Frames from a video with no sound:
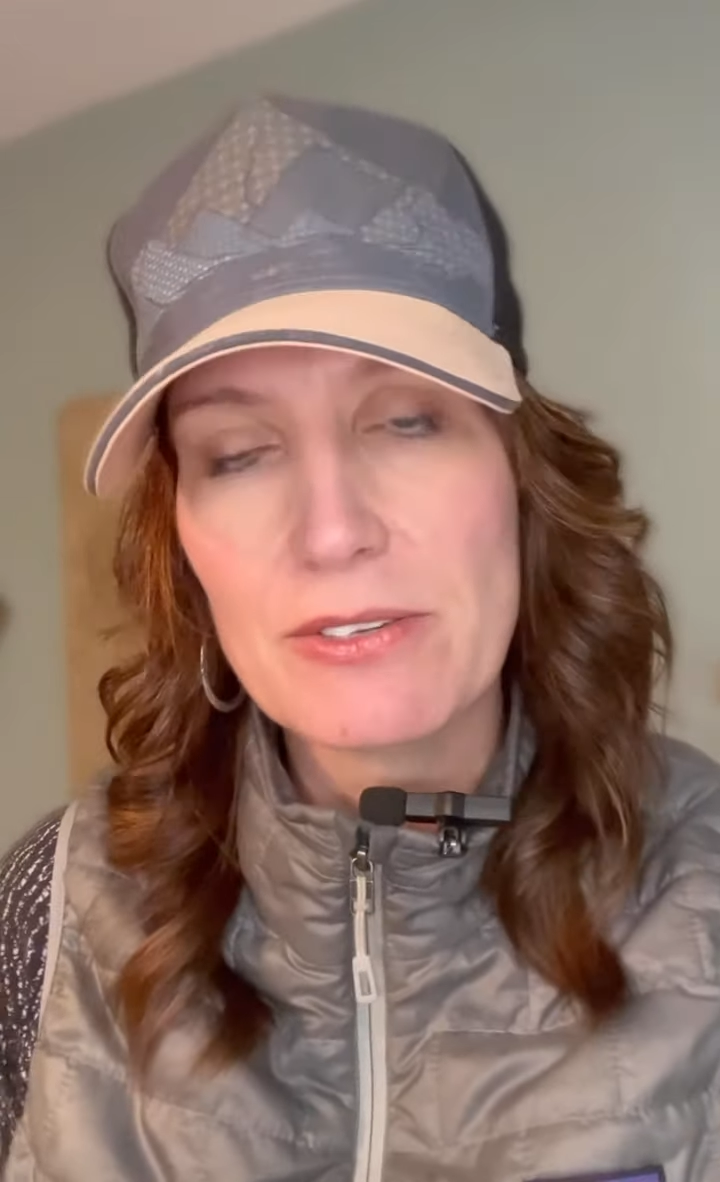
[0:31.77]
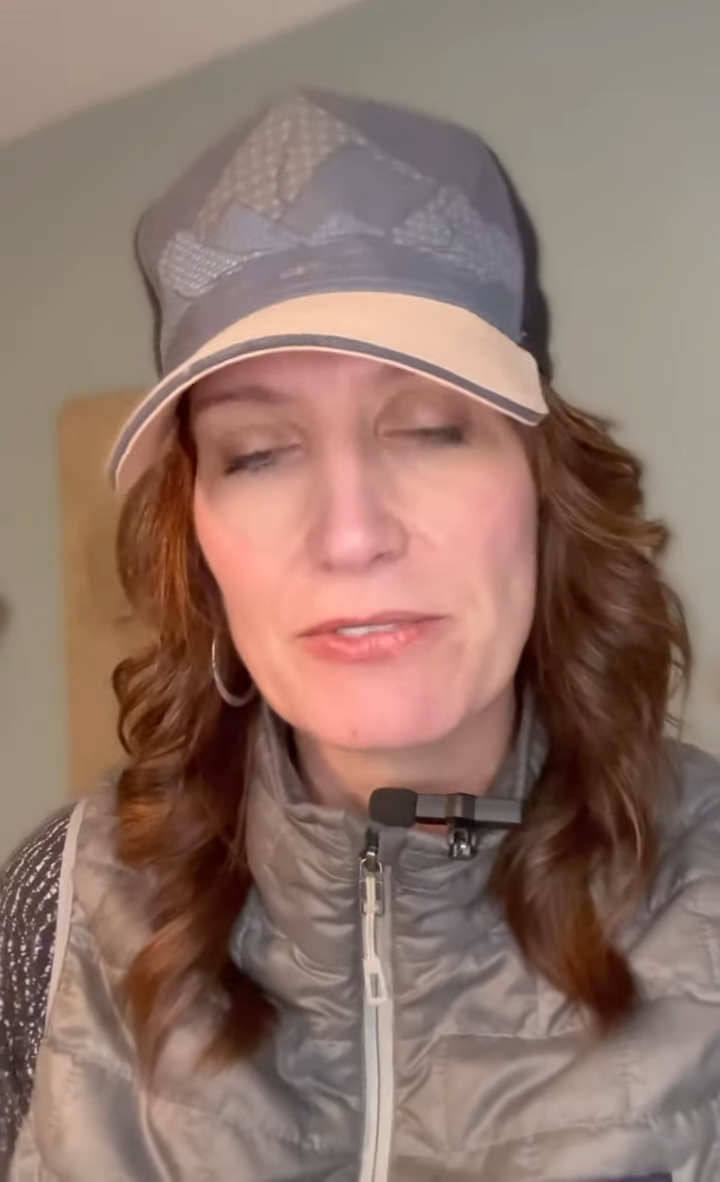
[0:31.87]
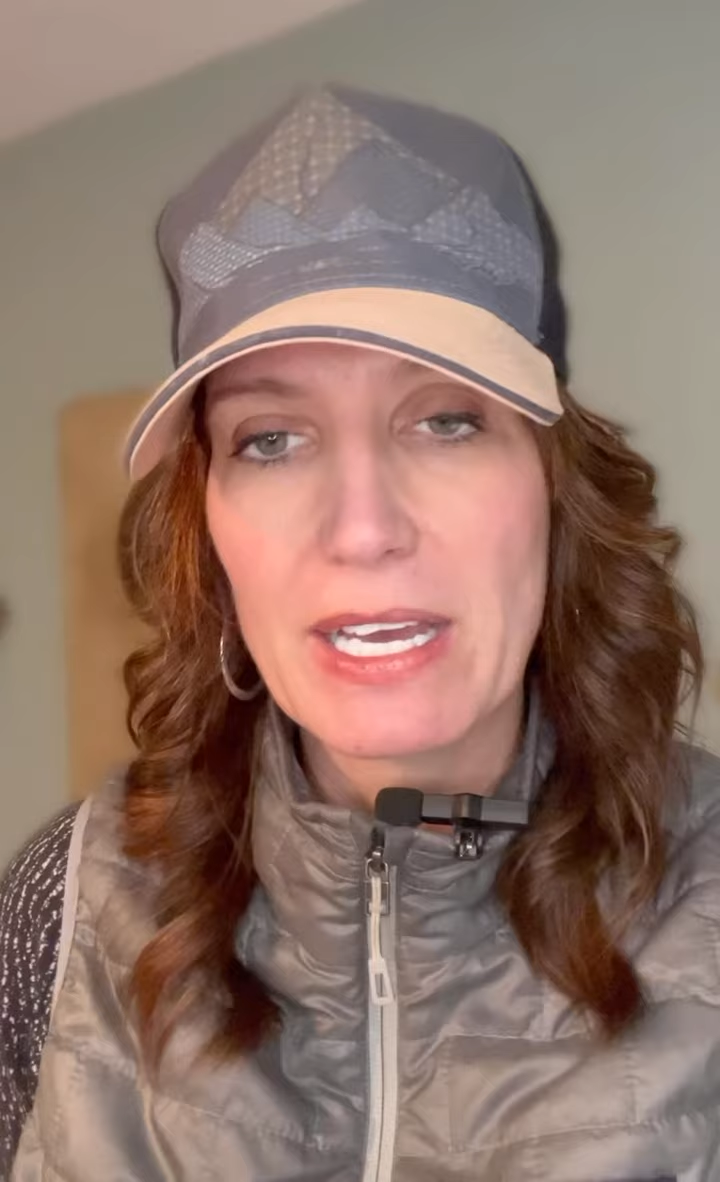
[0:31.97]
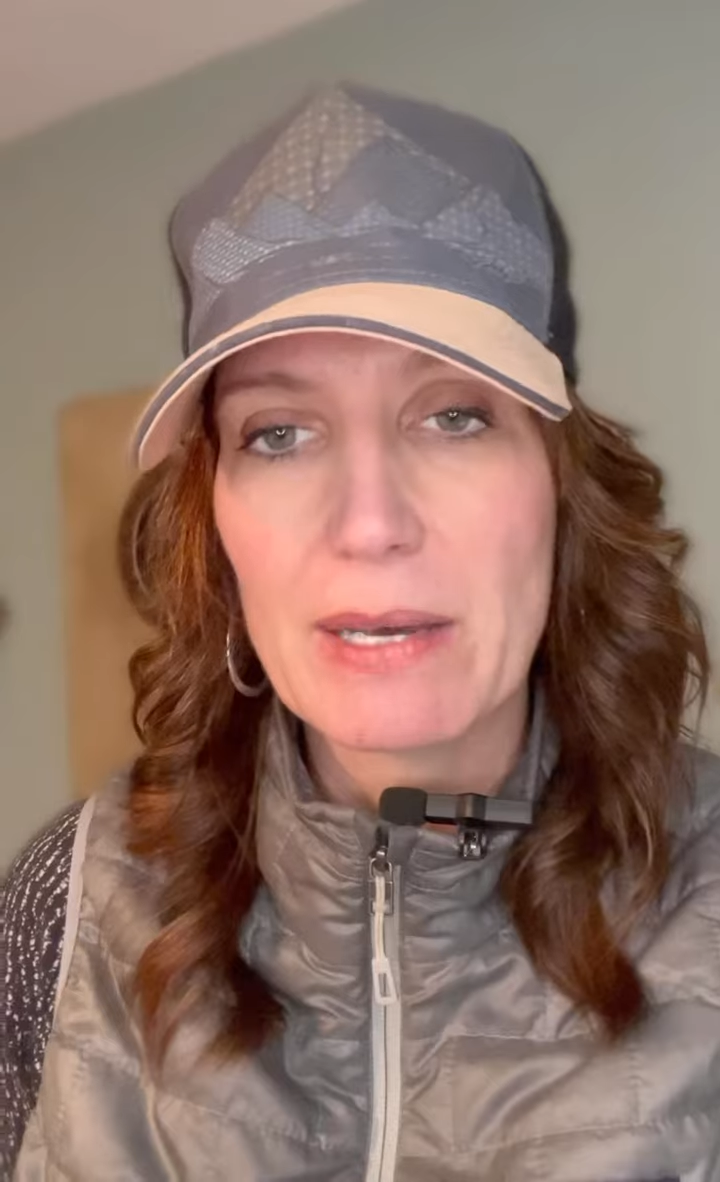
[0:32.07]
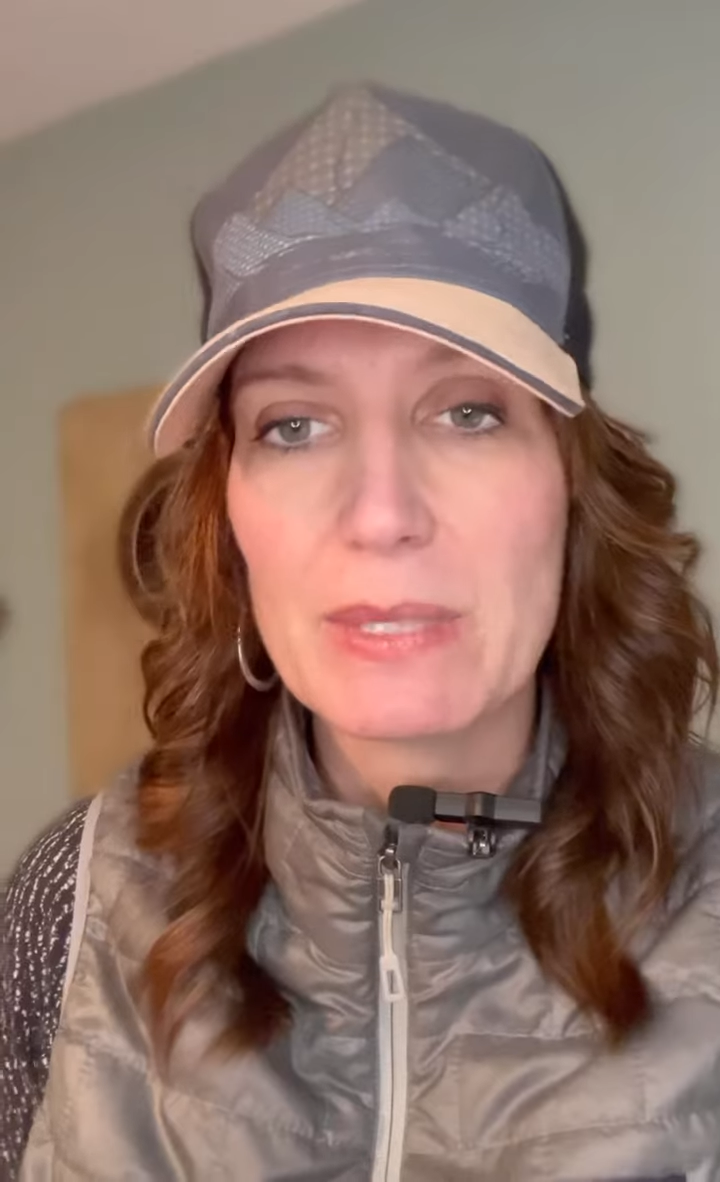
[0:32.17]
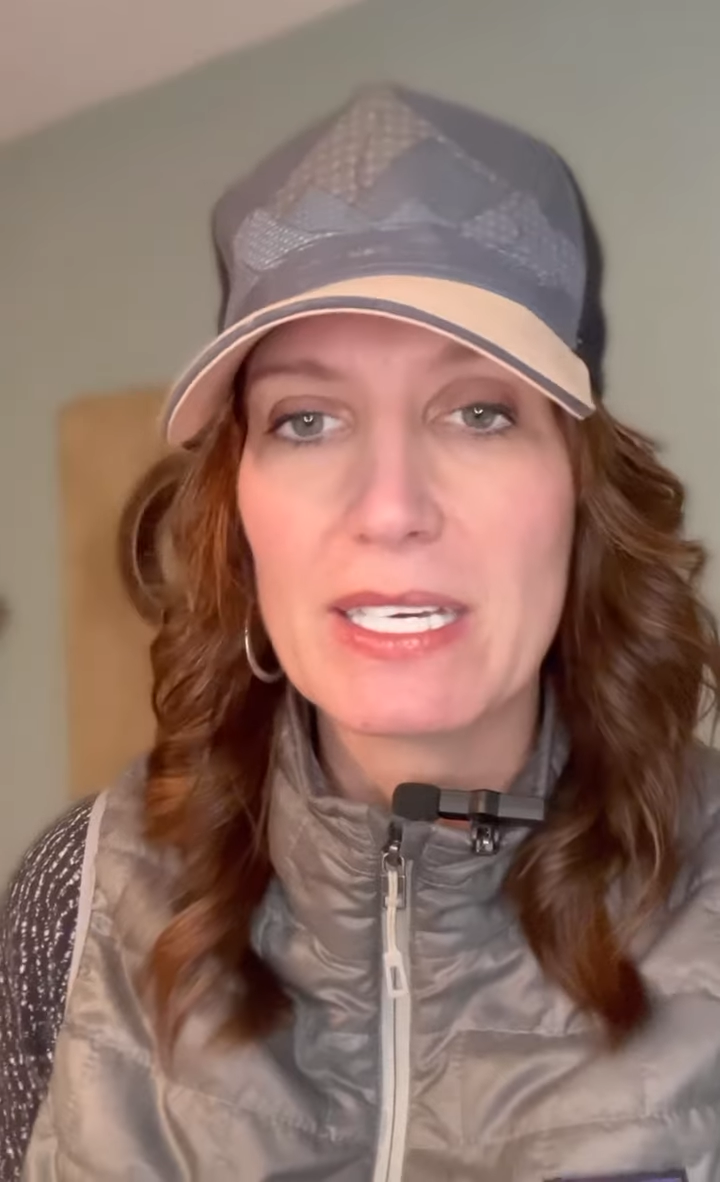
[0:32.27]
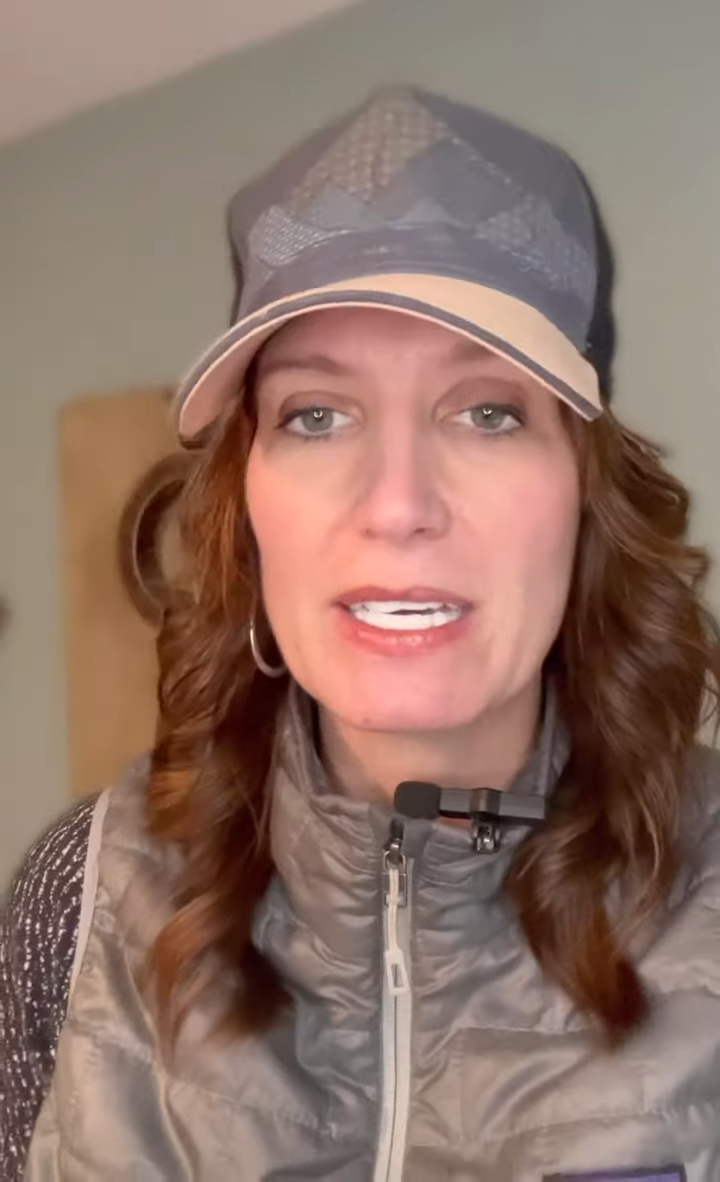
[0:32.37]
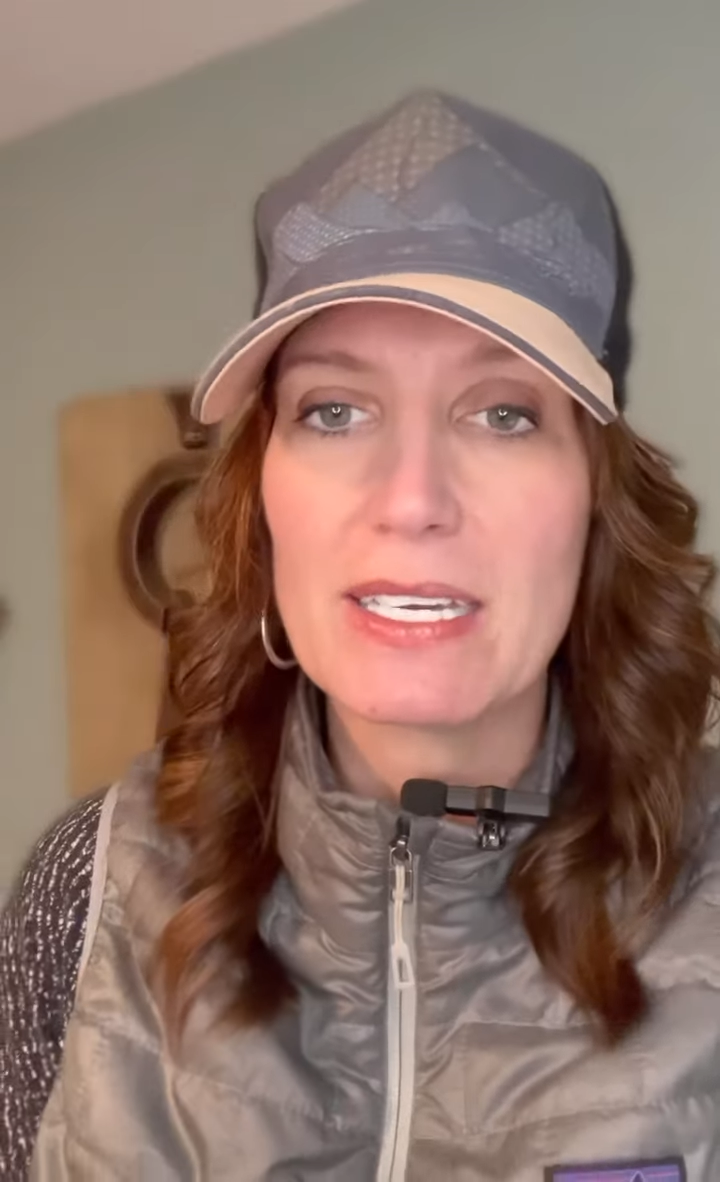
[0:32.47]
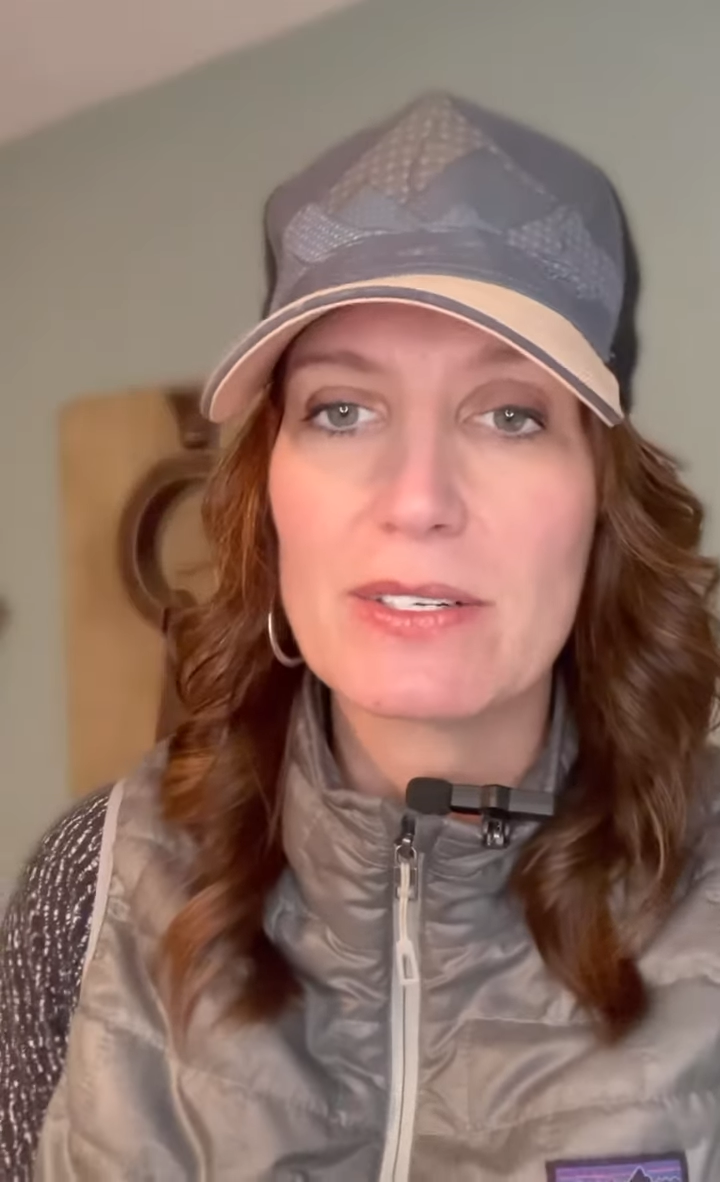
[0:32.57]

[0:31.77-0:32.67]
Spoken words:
family